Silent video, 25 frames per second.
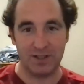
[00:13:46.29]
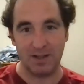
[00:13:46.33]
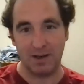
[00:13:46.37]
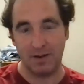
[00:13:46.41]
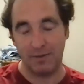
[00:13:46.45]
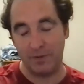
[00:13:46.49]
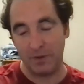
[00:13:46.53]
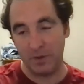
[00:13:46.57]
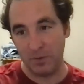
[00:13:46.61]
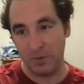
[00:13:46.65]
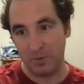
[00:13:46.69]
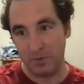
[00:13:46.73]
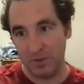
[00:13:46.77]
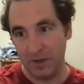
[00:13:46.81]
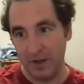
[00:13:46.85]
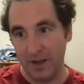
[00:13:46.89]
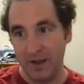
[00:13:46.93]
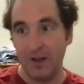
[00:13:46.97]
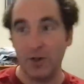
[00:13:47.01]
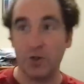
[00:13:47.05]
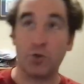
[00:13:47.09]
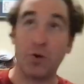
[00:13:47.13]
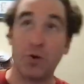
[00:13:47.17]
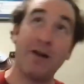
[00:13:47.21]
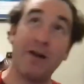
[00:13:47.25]
and if you
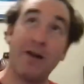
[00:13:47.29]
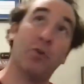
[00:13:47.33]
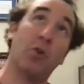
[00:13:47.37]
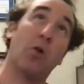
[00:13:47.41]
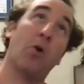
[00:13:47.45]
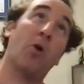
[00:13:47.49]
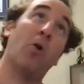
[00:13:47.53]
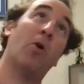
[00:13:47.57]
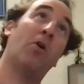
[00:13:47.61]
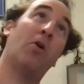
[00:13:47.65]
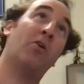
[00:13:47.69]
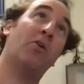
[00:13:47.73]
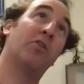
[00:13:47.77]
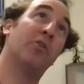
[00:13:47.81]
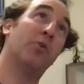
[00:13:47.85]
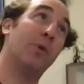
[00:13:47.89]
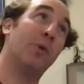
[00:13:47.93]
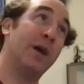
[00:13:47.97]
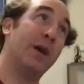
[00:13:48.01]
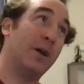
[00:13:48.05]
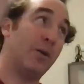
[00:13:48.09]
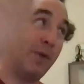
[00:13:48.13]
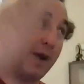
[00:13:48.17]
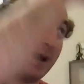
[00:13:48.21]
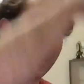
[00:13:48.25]
travel all the
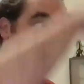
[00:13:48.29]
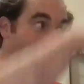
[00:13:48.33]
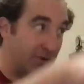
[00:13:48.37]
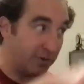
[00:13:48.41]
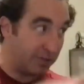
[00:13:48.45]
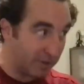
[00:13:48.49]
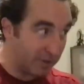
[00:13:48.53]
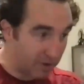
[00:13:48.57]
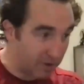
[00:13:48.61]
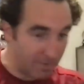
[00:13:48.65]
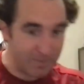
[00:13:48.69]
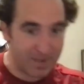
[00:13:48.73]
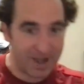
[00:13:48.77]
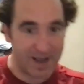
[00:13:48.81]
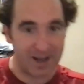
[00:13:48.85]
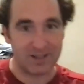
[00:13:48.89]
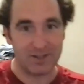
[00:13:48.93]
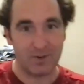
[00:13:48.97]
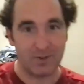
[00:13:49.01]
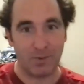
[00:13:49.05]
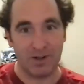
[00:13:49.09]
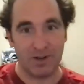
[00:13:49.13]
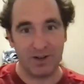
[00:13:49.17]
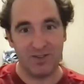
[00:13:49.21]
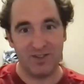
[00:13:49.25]
way around, you come back
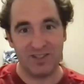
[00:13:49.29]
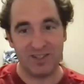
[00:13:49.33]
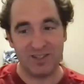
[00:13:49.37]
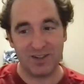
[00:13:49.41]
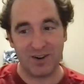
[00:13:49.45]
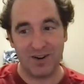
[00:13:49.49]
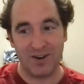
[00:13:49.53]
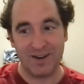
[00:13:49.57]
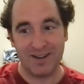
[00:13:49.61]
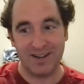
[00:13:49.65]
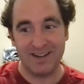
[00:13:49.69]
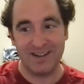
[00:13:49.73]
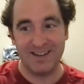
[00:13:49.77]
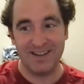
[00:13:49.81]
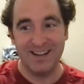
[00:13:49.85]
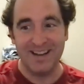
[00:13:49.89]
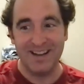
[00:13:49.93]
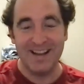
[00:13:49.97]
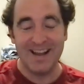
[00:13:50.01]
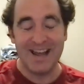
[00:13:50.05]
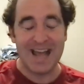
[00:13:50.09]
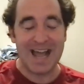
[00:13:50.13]
to where you started.